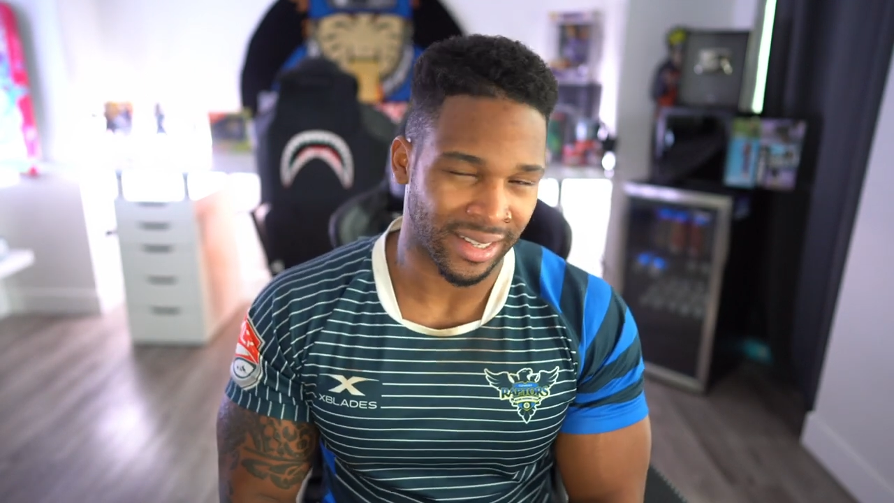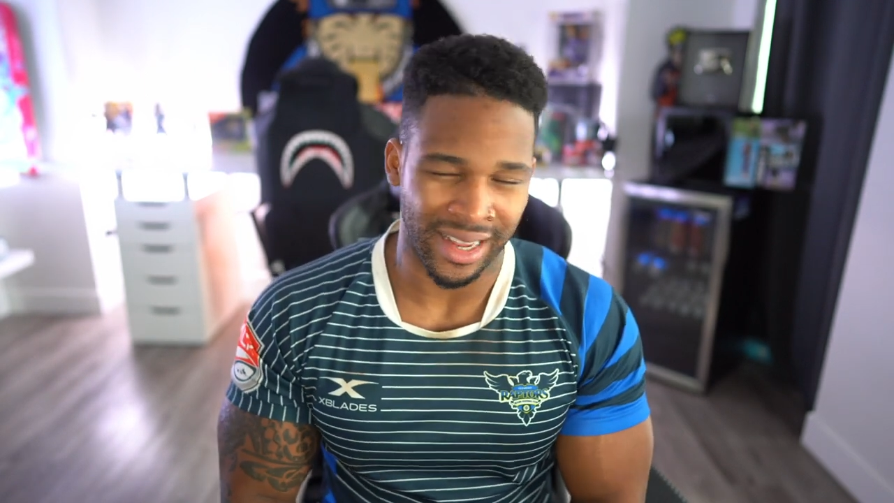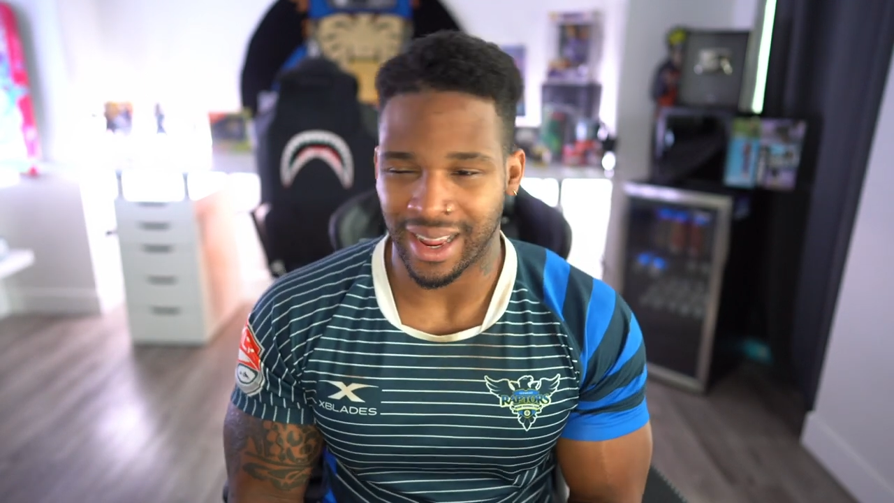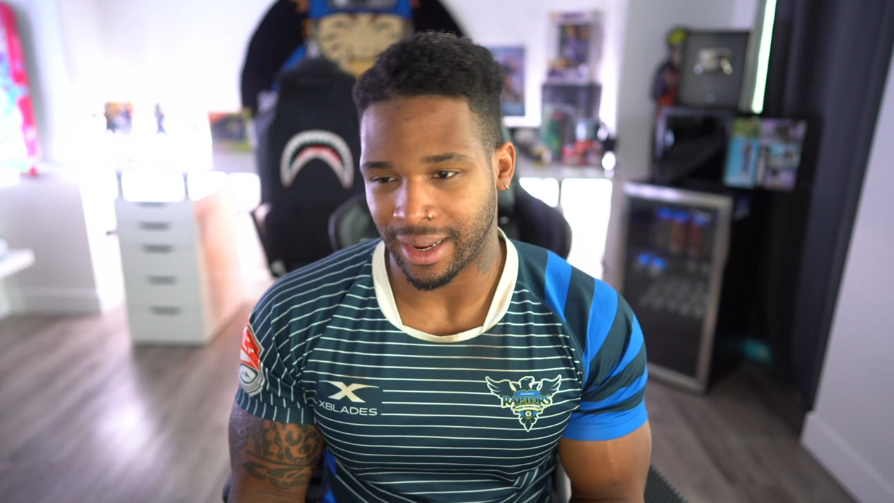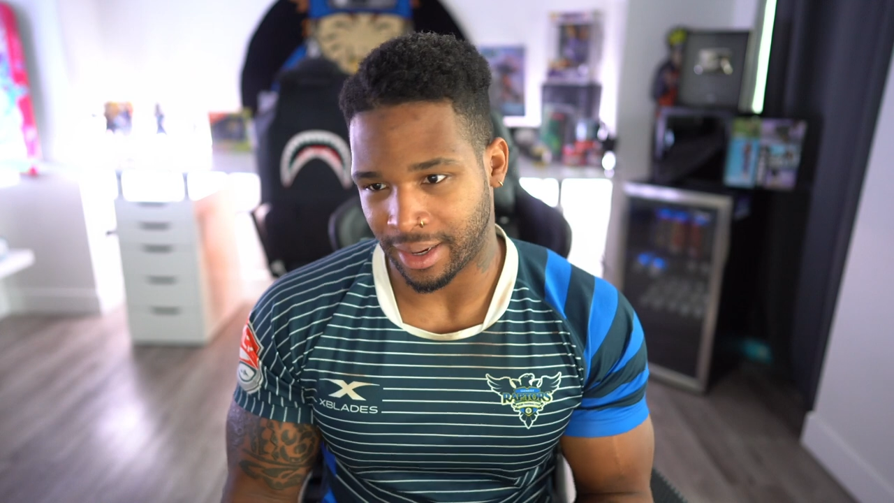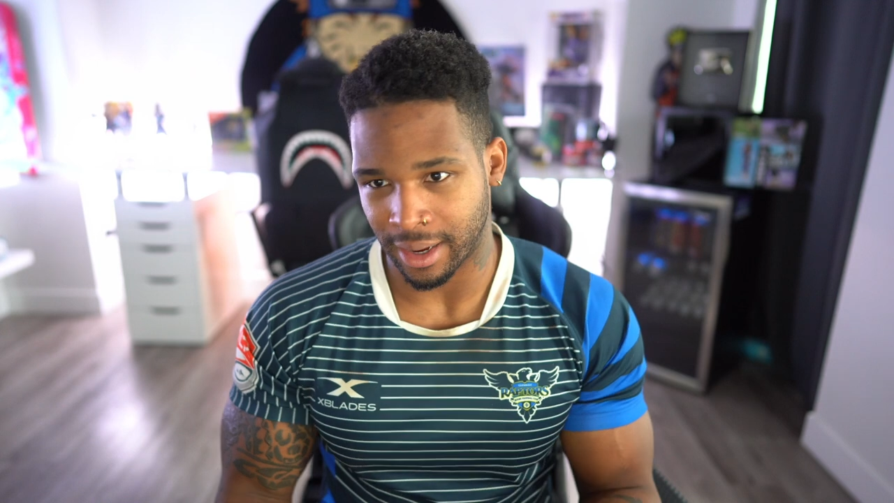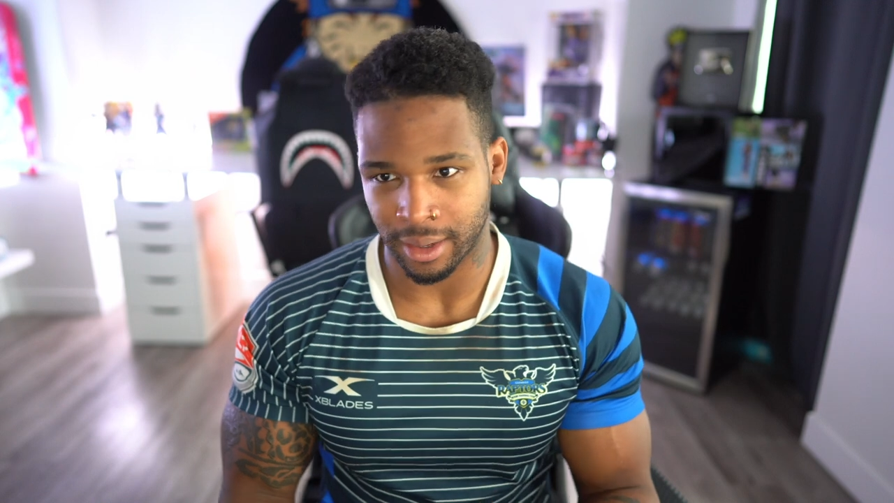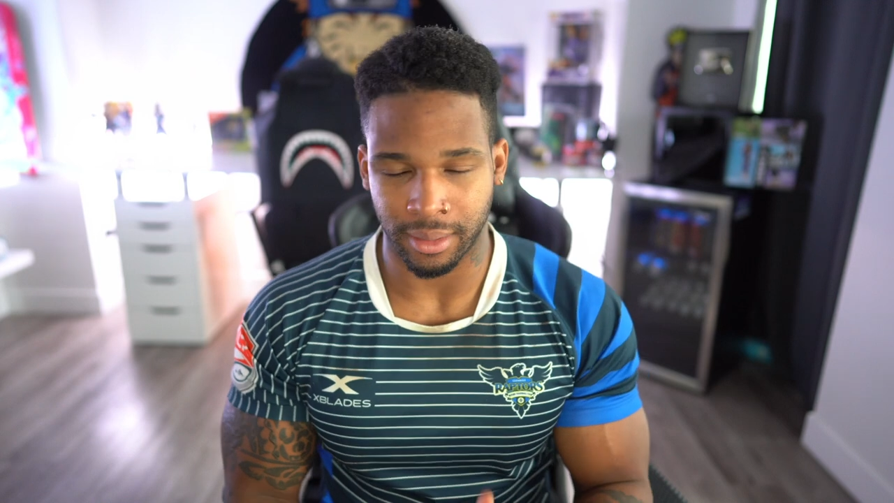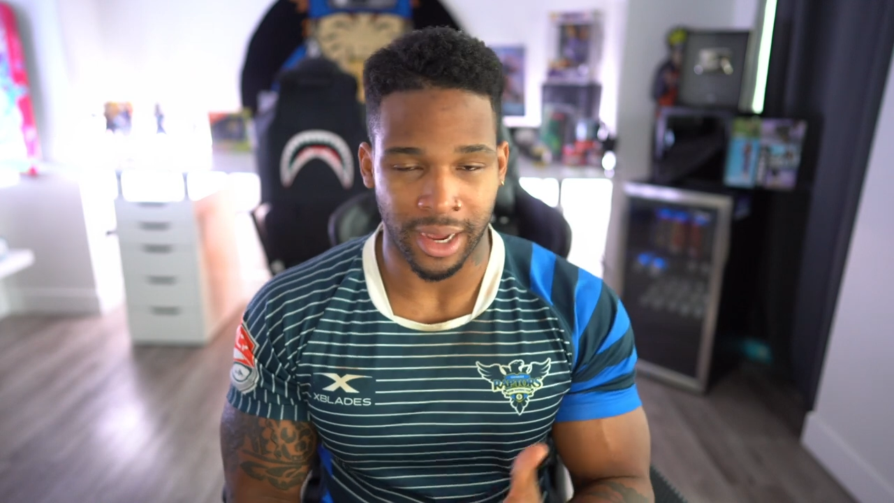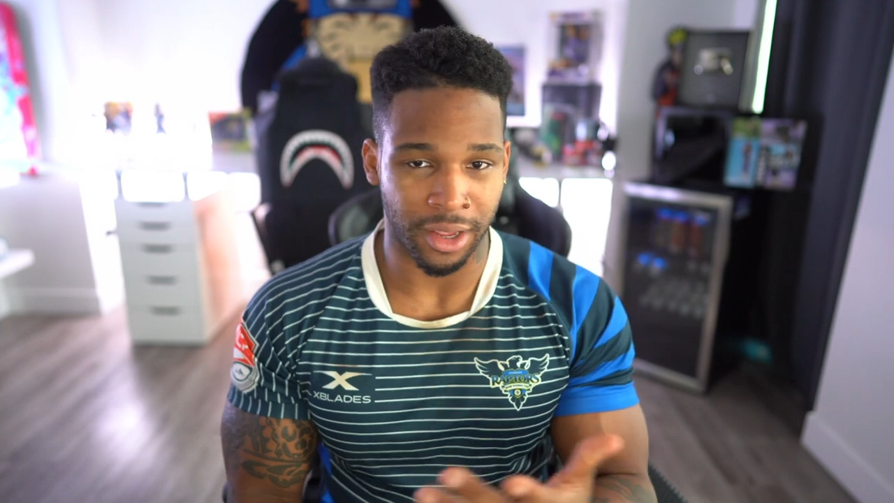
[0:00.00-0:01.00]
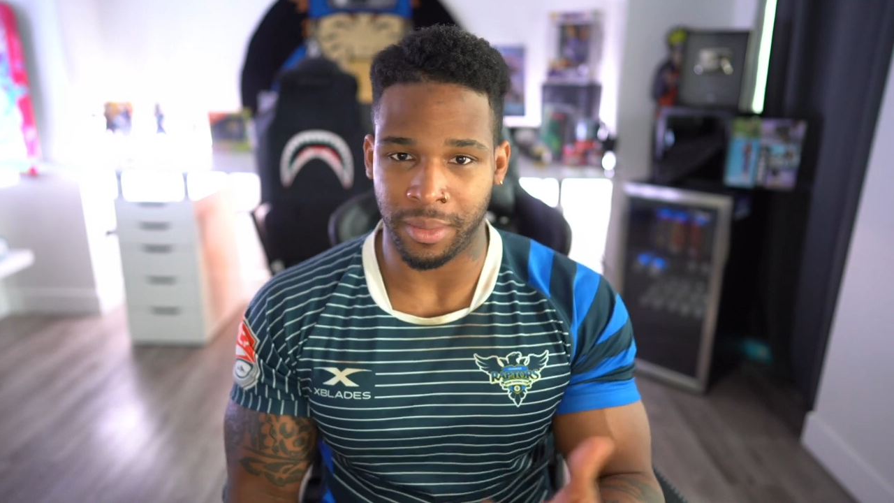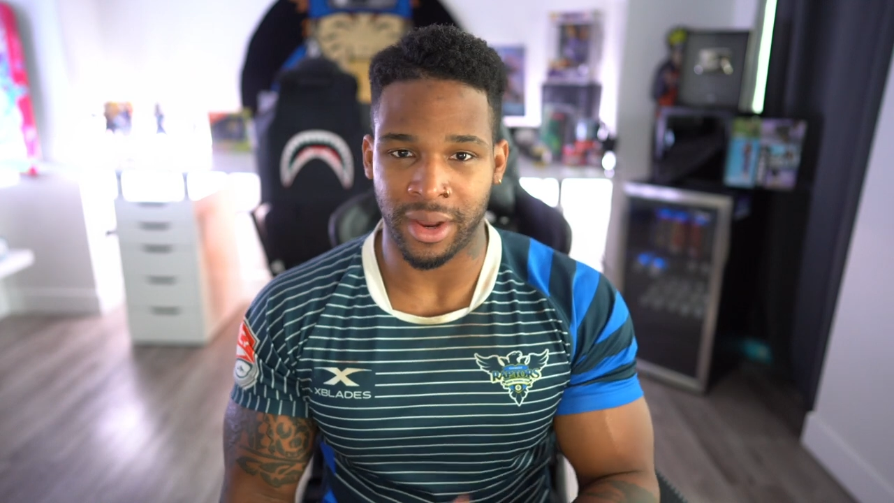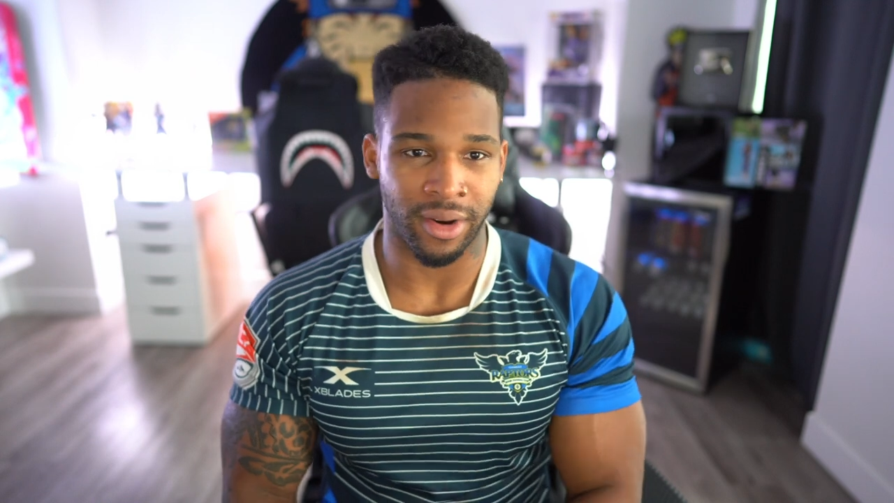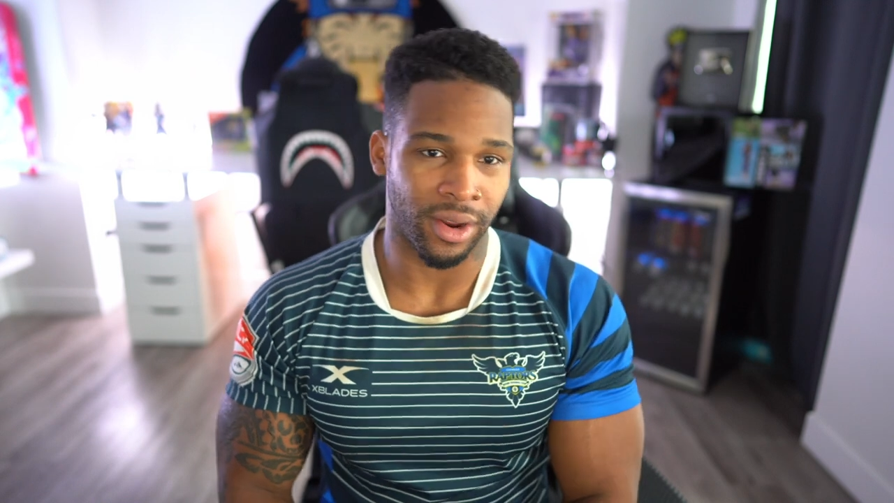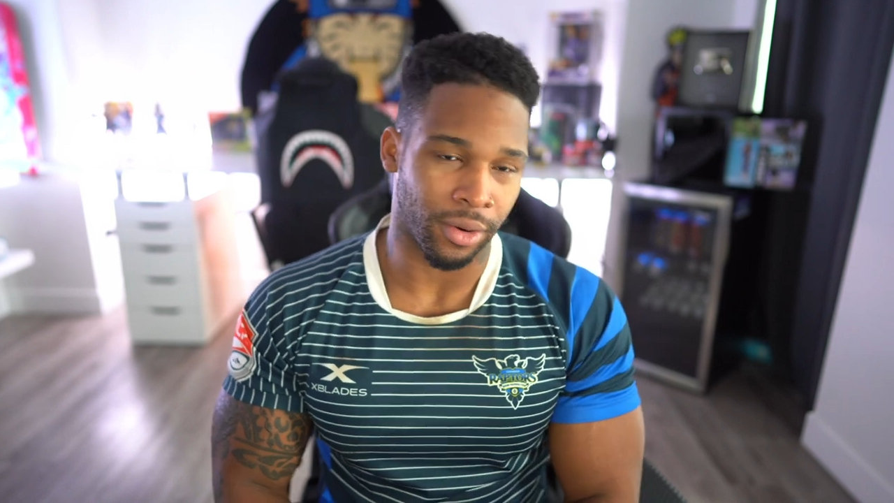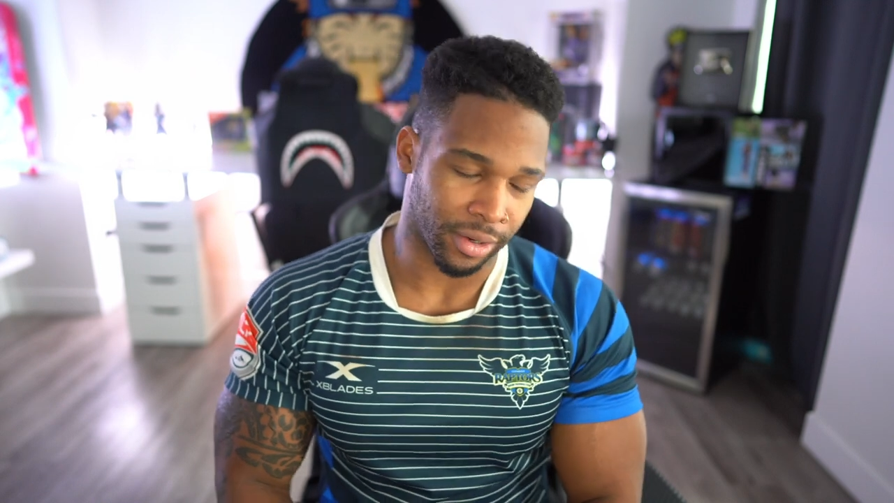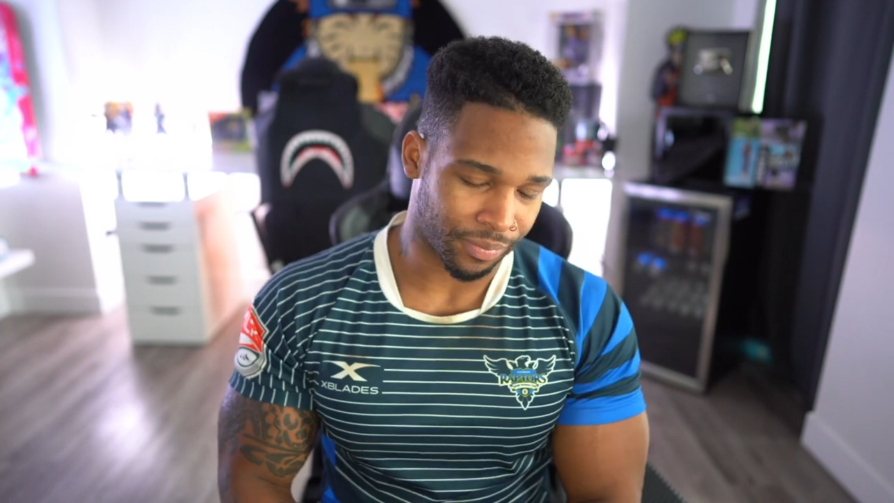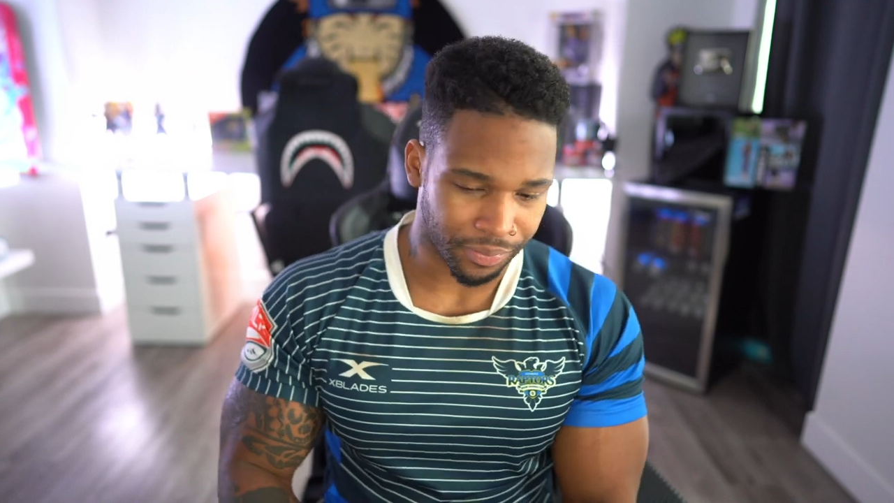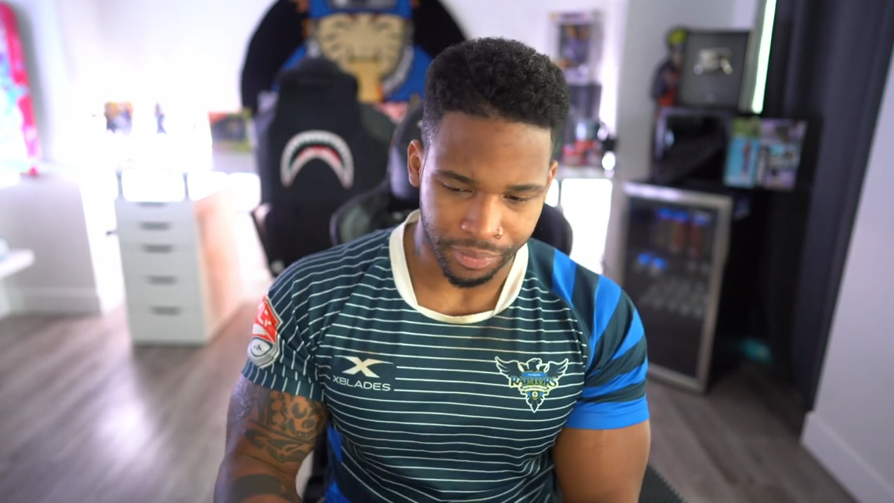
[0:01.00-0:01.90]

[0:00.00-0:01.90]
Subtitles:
kind of like a documentary or